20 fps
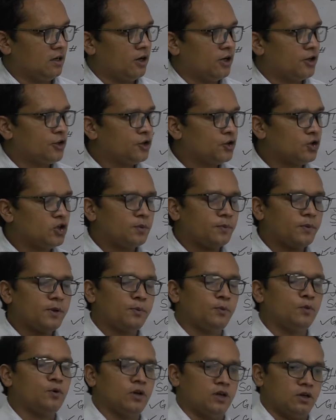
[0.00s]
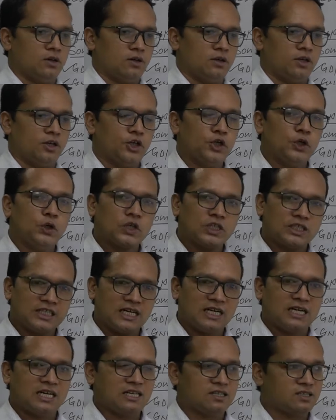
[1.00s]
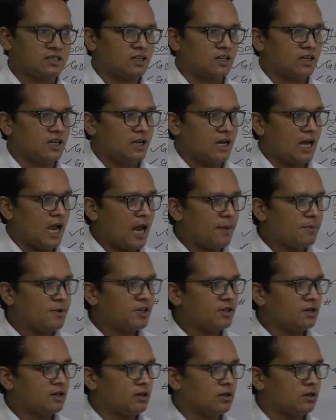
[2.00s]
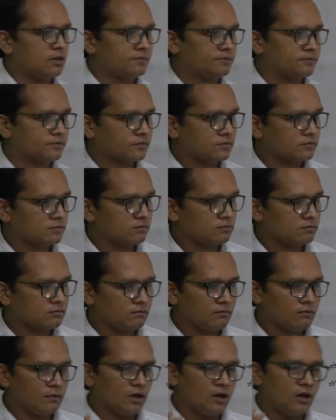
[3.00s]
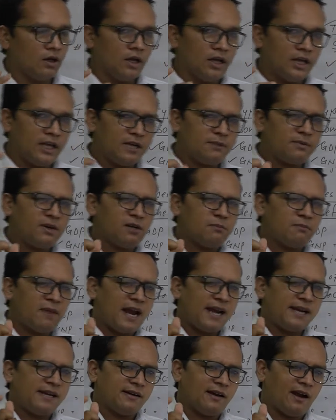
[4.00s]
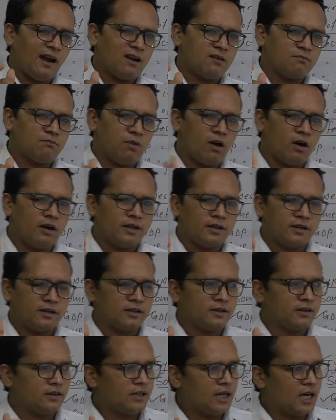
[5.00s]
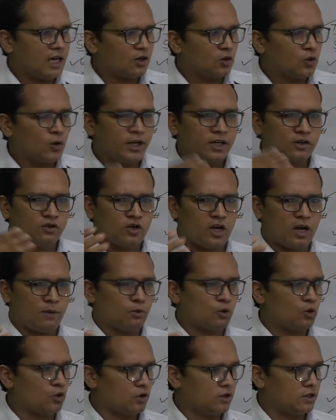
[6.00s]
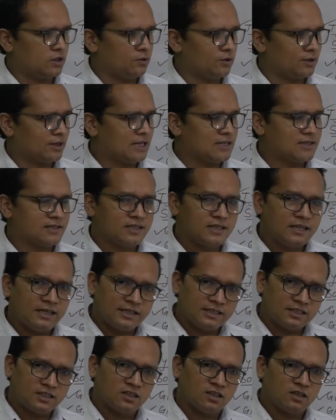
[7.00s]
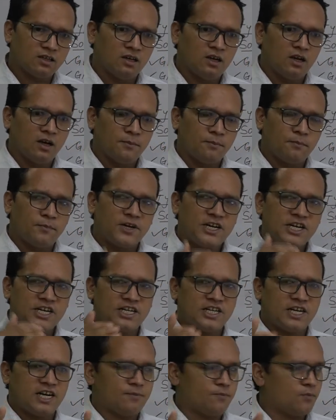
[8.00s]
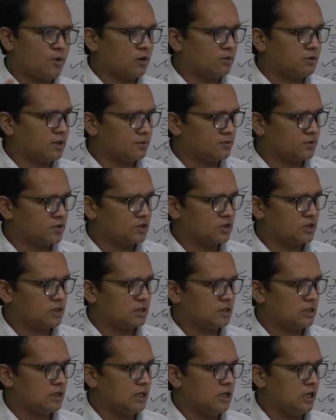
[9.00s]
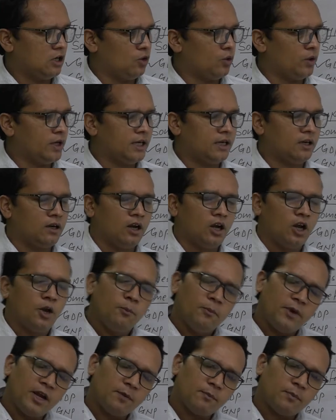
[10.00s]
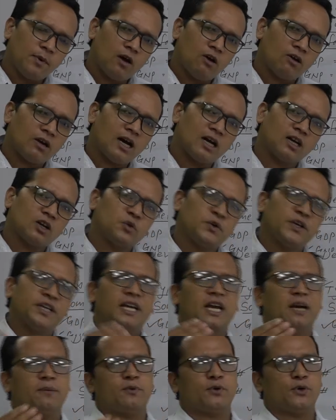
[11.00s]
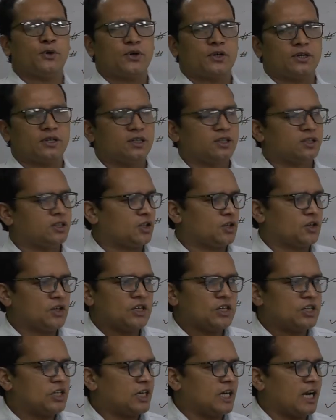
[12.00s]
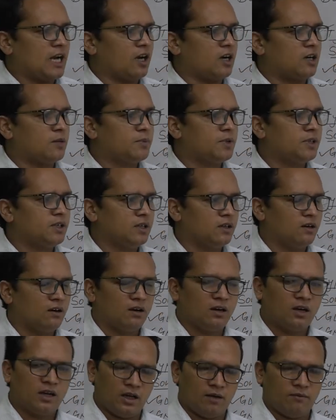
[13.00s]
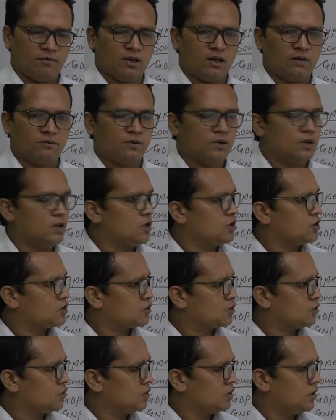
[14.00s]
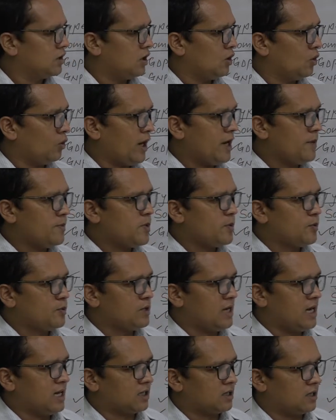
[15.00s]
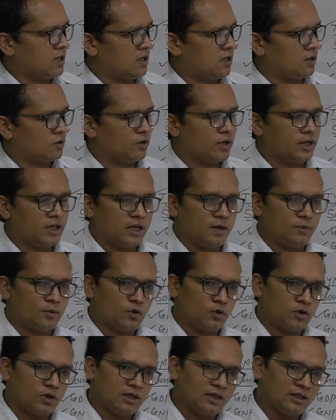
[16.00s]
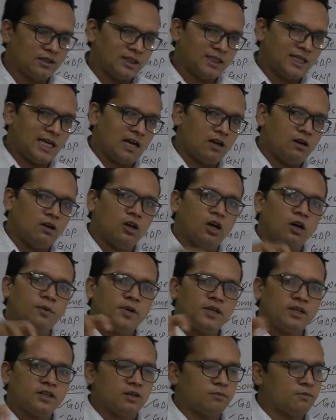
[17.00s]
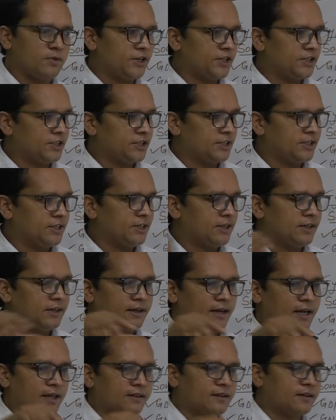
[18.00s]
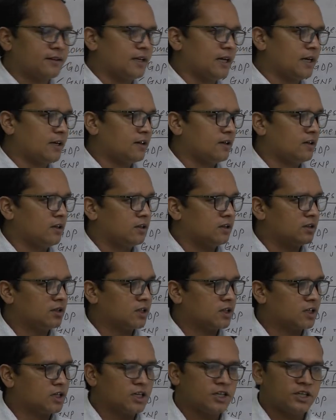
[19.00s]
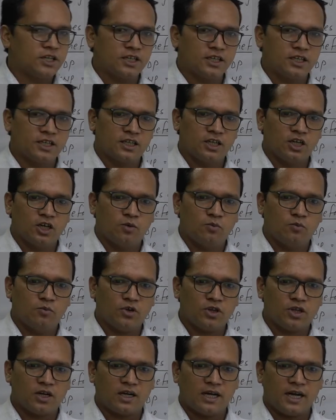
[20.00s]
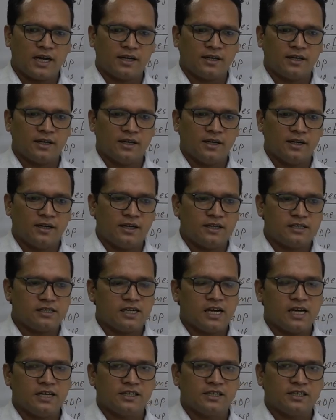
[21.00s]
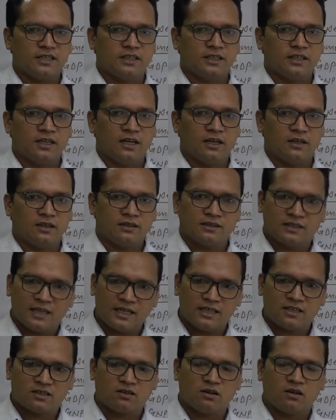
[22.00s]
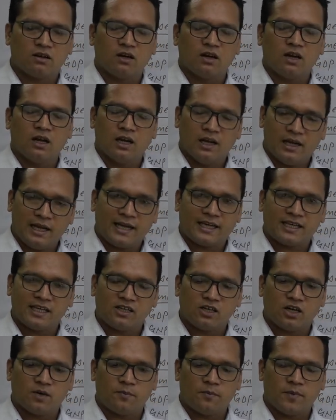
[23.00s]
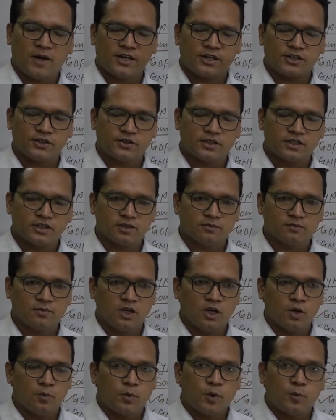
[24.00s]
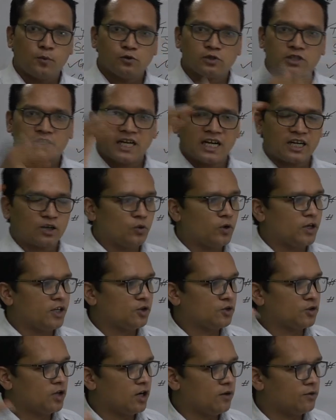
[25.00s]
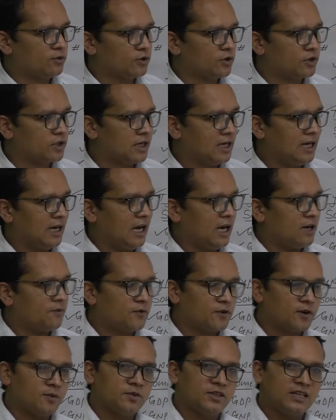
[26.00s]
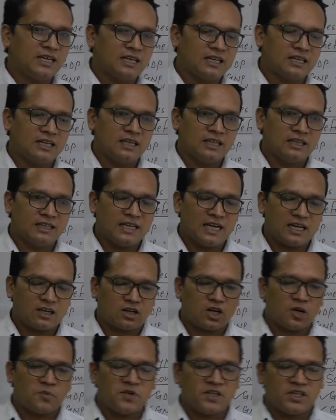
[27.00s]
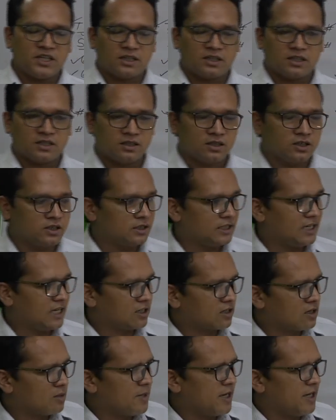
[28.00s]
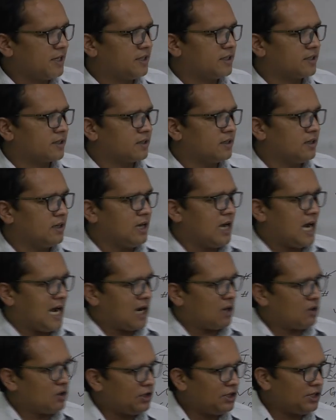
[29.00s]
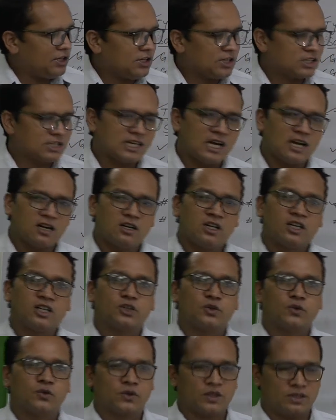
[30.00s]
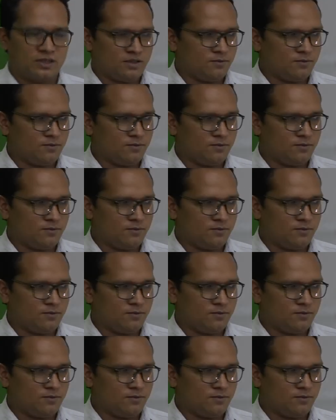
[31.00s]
Young people, young generation having a able mind and body, they are going to abroad. We can say it is the brain drain problems. When manpower are going abroad, the country cannot be developed. So why people are going abroad? They are loving the money rather than the country, motherland, nationality. That is called lacking of patriotism. Peoples are going to abroad, and from there they are commenting, our leaders are not good.